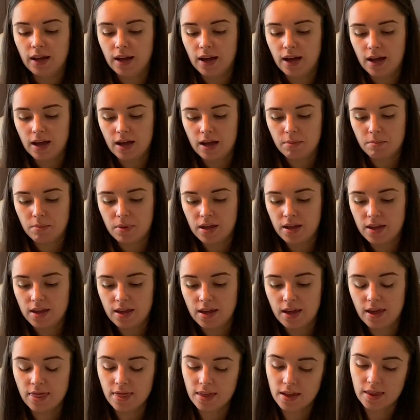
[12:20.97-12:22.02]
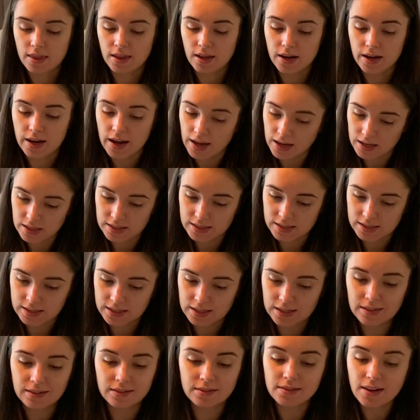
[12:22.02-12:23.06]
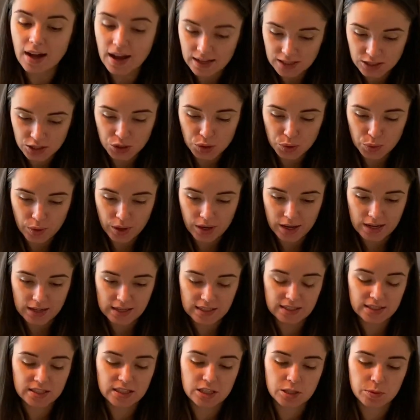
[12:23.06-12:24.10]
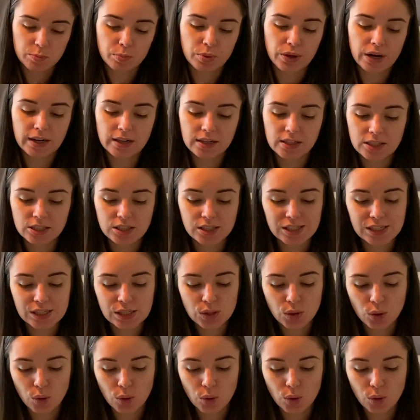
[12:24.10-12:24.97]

And then the last one is this pregnancy